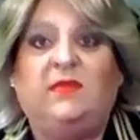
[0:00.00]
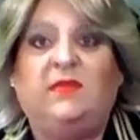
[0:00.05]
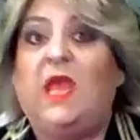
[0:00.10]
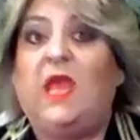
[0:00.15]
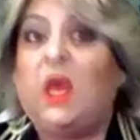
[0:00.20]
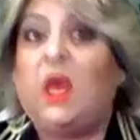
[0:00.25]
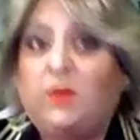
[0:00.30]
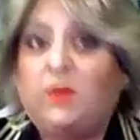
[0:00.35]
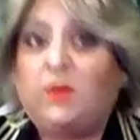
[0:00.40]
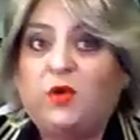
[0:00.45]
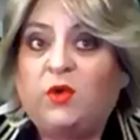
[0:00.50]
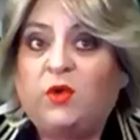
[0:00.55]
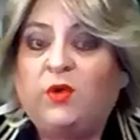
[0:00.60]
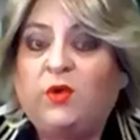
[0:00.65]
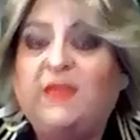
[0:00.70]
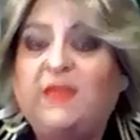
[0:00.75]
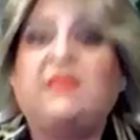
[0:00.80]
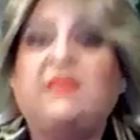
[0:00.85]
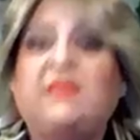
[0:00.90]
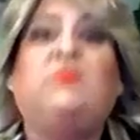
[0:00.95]
elbow
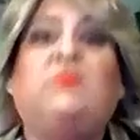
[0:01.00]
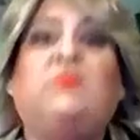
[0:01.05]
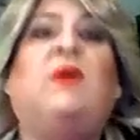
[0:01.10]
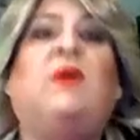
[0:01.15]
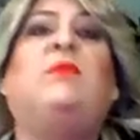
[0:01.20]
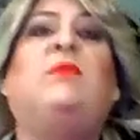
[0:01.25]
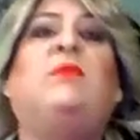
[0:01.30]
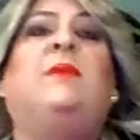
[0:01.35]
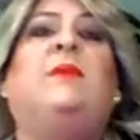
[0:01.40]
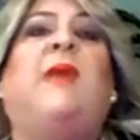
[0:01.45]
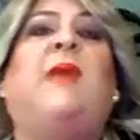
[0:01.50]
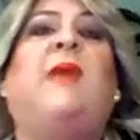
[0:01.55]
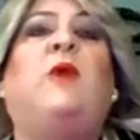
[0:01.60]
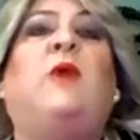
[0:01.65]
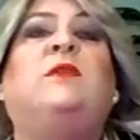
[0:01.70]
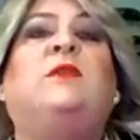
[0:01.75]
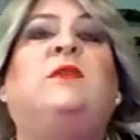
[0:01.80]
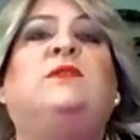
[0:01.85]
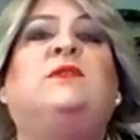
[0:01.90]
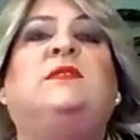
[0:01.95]
grease, and probably
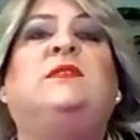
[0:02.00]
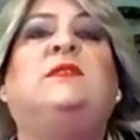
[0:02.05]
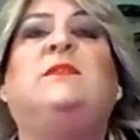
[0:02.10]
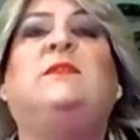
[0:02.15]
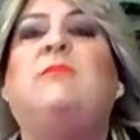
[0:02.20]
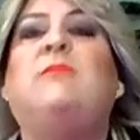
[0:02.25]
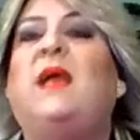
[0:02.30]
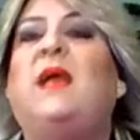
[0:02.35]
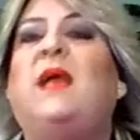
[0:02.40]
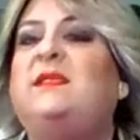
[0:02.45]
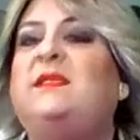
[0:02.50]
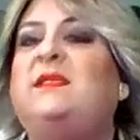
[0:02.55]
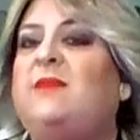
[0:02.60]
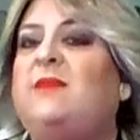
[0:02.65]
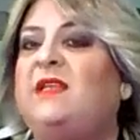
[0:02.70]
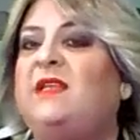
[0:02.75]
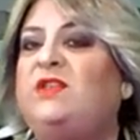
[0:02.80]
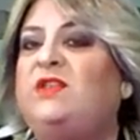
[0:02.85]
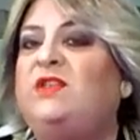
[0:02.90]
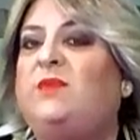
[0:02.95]
power tools to
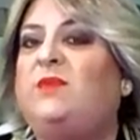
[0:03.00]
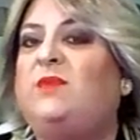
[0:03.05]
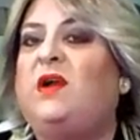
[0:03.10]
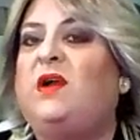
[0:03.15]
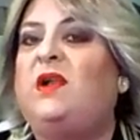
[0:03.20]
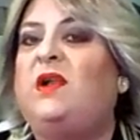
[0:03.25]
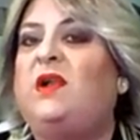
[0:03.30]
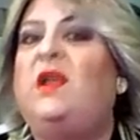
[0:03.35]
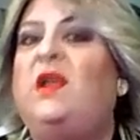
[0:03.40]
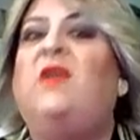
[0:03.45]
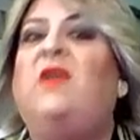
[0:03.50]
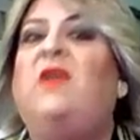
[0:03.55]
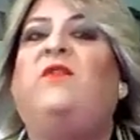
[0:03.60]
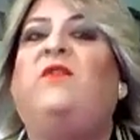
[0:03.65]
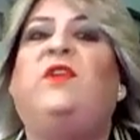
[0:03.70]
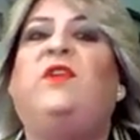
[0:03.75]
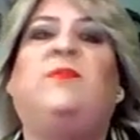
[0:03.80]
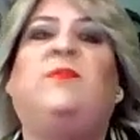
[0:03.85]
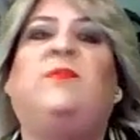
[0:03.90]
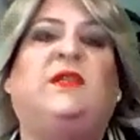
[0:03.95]
maximize your bar for
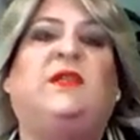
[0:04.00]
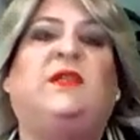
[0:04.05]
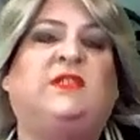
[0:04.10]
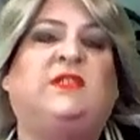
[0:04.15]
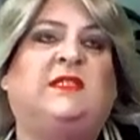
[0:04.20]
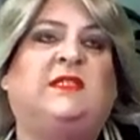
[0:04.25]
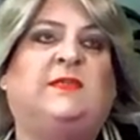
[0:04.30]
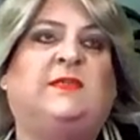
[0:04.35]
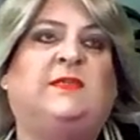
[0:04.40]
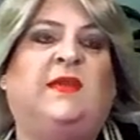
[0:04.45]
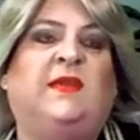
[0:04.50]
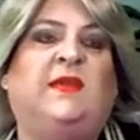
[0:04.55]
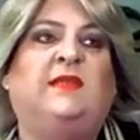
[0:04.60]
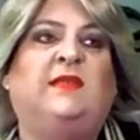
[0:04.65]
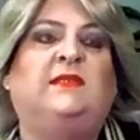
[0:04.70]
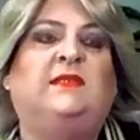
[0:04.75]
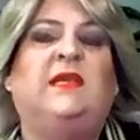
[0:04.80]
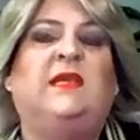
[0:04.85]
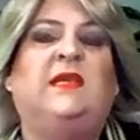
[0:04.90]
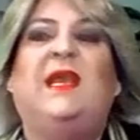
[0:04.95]
your budget and
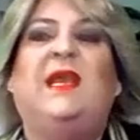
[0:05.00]
space.